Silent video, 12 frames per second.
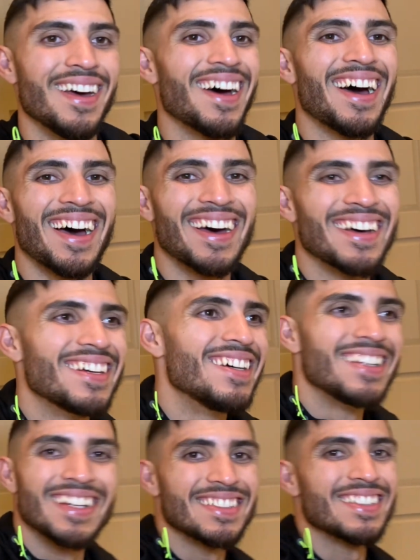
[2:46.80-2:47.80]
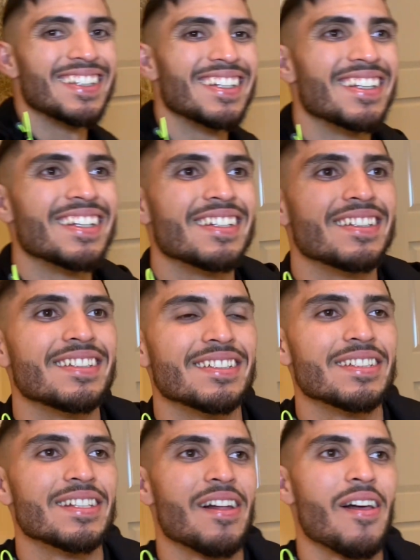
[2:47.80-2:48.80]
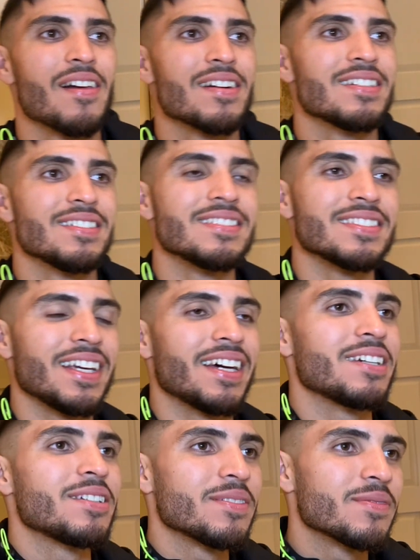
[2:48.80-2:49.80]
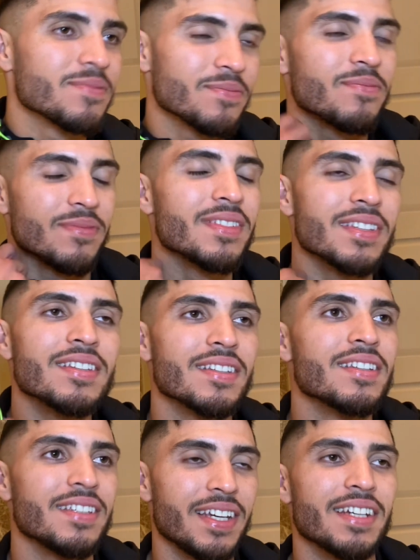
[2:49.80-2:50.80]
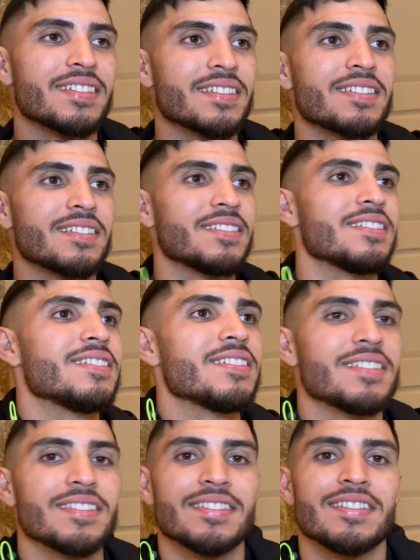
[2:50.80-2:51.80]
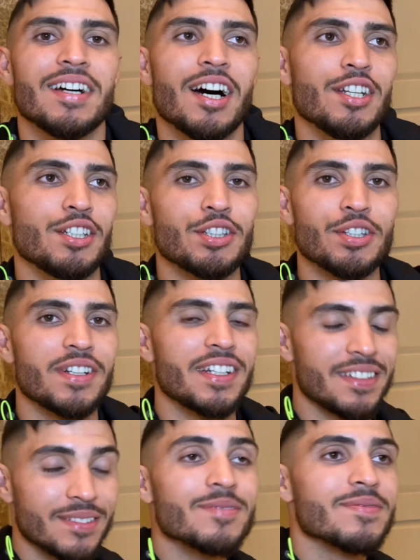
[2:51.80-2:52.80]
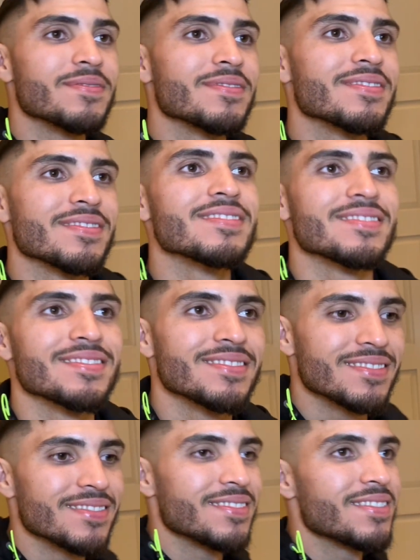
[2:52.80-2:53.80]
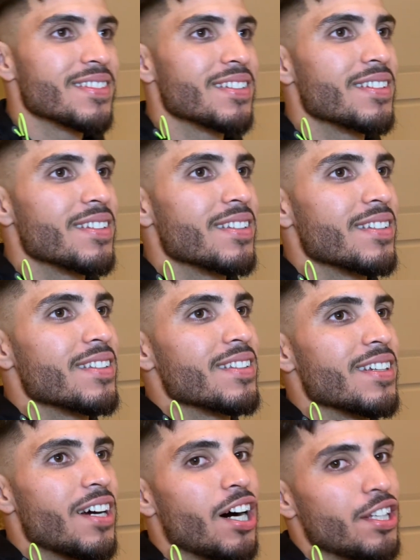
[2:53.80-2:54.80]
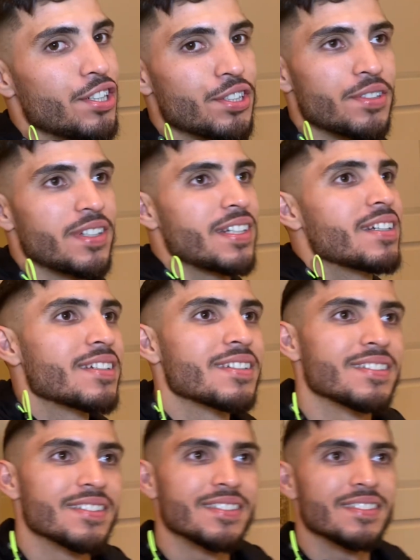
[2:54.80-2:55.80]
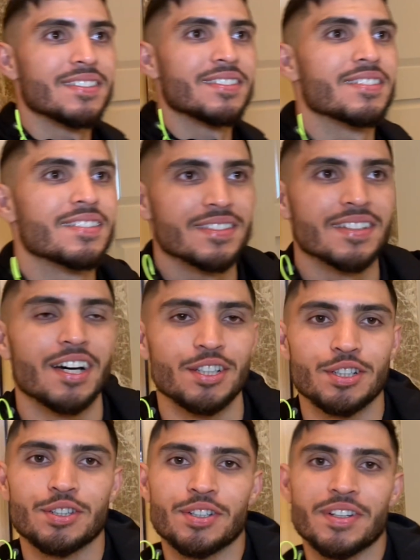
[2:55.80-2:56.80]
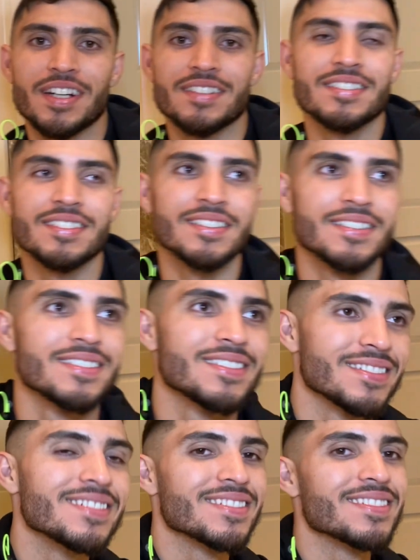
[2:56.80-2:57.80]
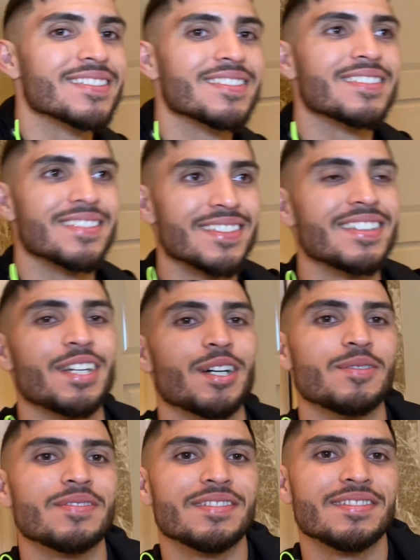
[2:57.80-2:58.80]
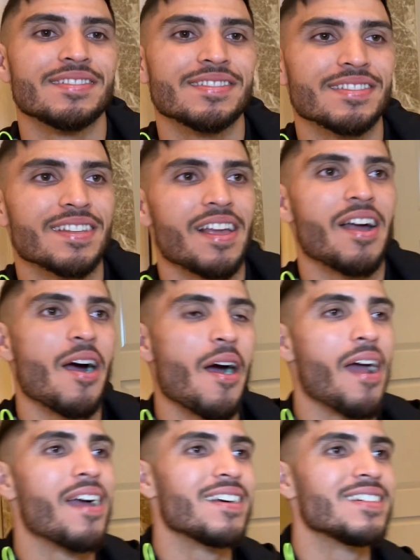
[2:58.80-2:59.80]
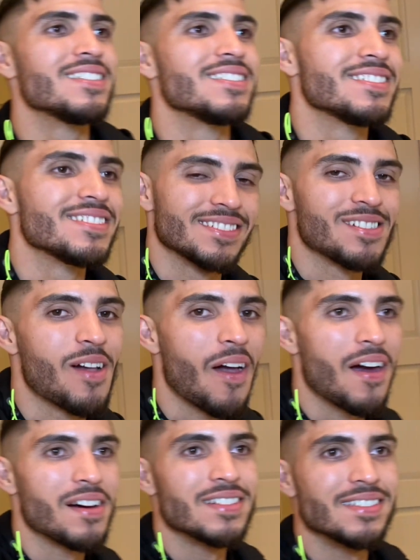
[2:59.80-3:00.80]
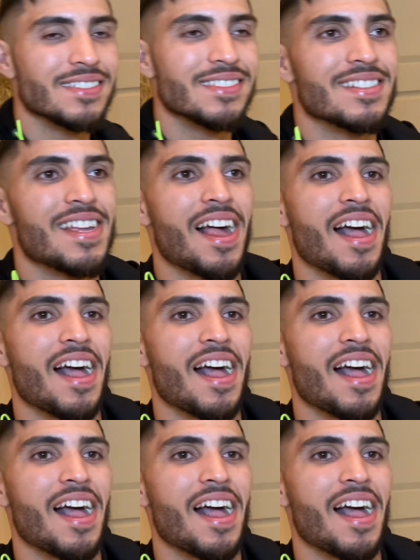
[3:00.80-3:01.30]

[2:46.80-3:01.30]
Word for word: That's so, it. So you're calling it. You're saying you're going to yeah. extend that KO streak to four? Yes. Fantastic. Under three. It's it's, it's going to be three. Under three. Okay, gotcha. Under gotcha. three rounds. Gotcha. gotcha. Under three rounds. Okay, so the fourth knockout in a row, under three rounds. We'll be